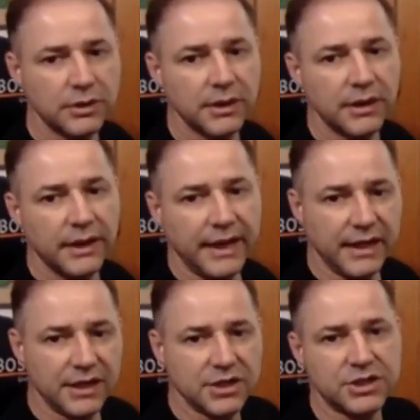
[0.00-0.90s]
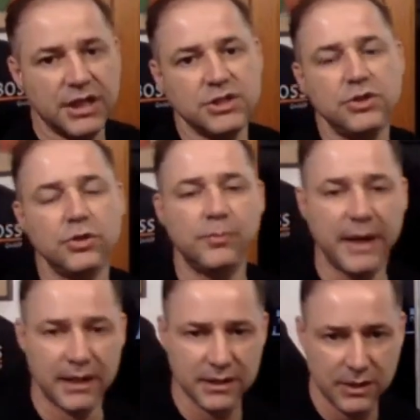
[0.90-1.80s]
and understands you better
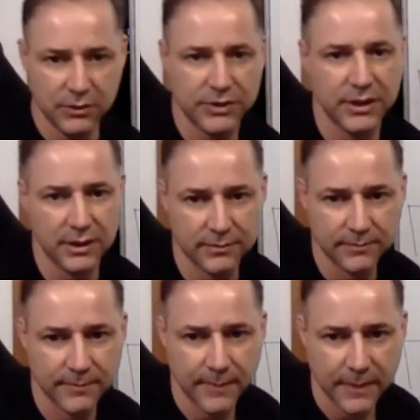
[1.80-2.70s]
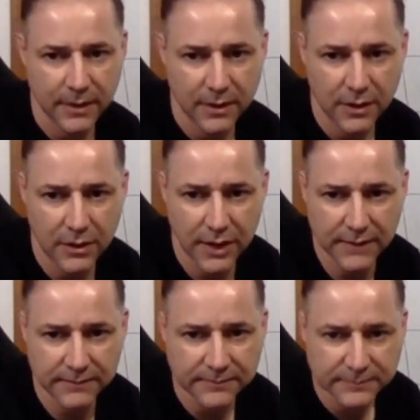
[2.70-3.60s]
than you think. All right?
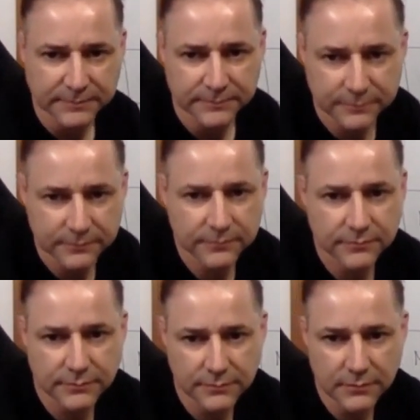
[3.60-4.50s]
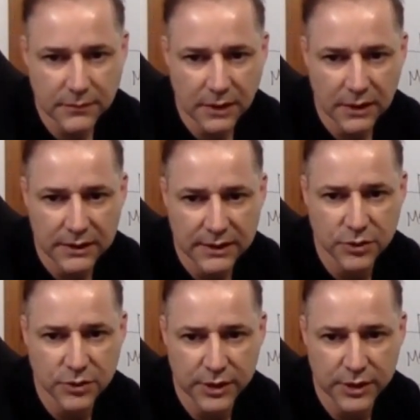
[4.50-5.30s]
That's a way to do